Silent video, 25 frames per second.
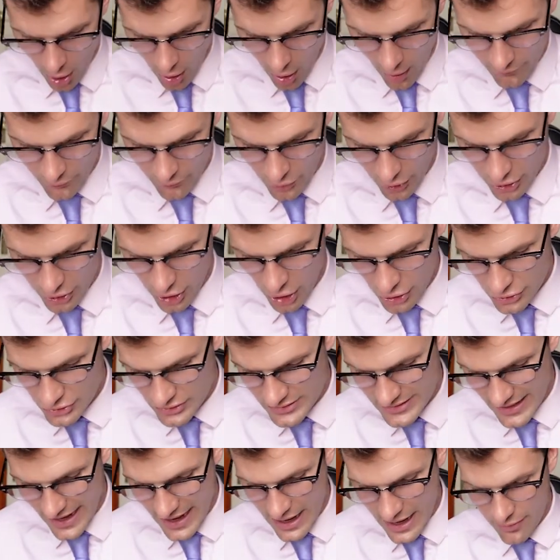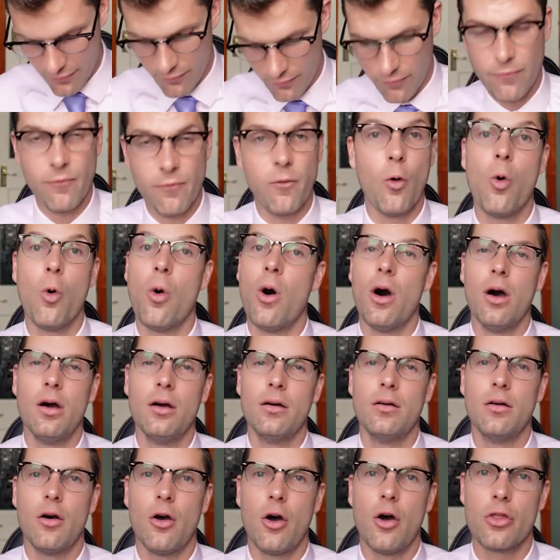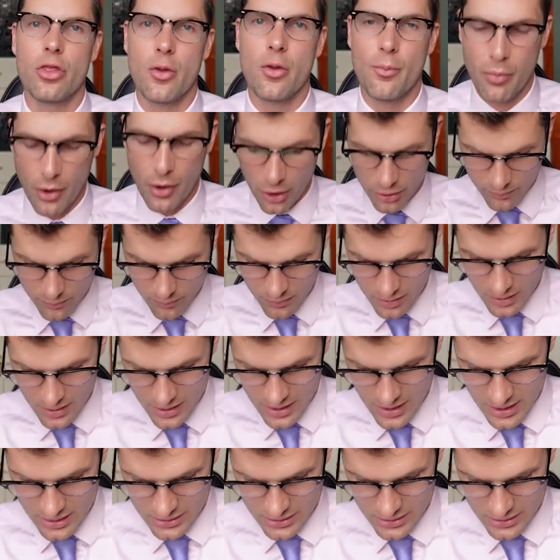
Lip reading: I've got to go down 4 on the bottom,